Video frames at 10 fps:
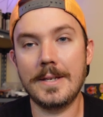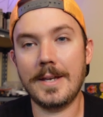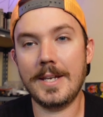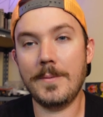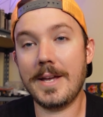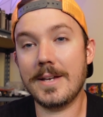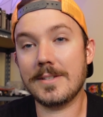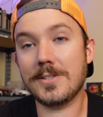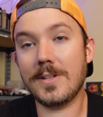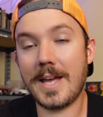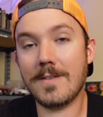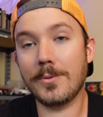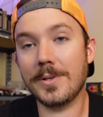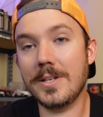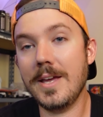Anyway, guys, that's all I got
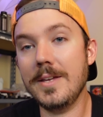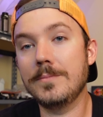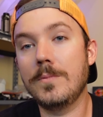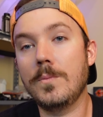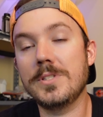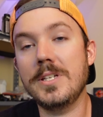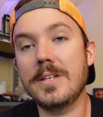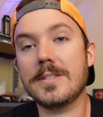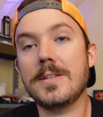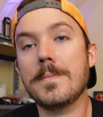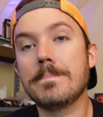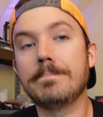for you today. We'll see you next time.